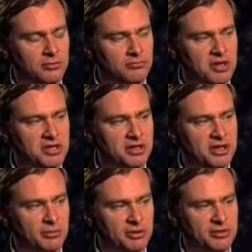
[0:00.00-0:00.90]
meeting a
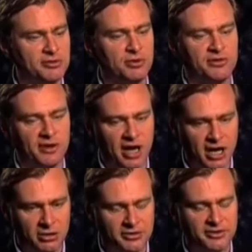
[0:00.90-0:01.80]
couple times a week for
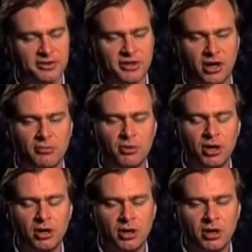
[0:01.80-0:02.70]
hours at a time,
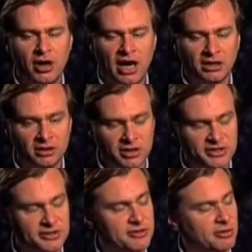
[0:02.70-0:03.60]

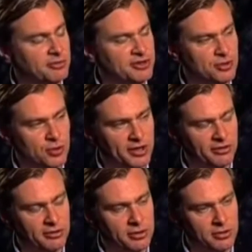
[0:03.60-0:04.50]
analyzing the script and talking
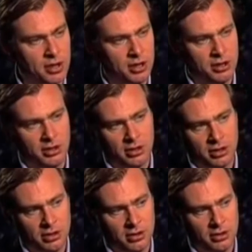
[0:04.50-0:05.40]
through
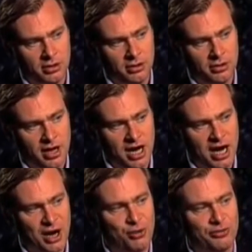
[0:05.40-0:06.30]

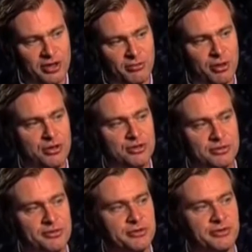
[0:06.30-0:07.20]
how the emotional
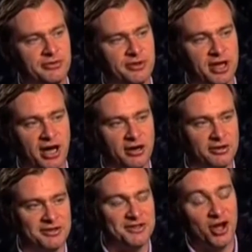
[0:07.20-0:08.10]
truth of the
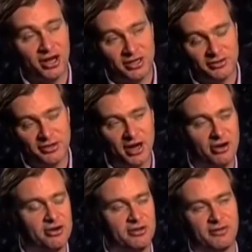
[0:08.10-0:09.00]
character is guiding the
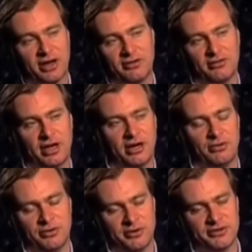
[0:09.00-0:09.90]
narrative,
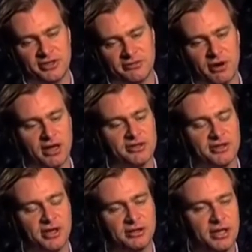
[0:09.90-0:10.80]
how those things are
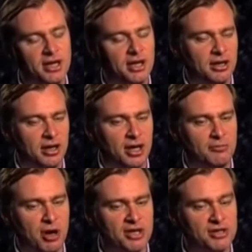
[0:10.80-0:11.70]
reconciled. And
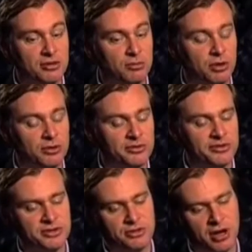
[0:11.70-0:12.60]
my job really was to
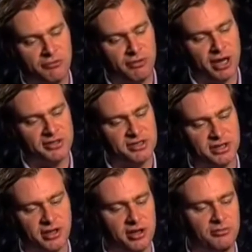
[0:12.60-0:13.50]
try and reconcile
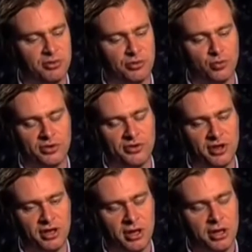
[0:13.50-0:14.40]
that input with
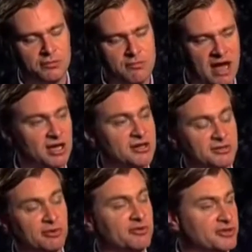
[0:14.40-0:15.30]
the
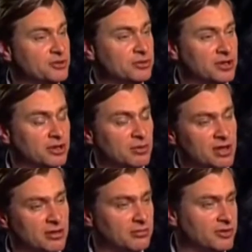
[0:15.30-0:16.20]
mechanism of the story and the way
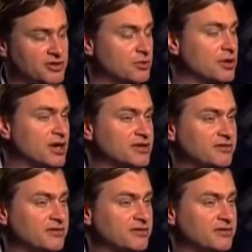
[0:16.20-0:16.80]
that the story has to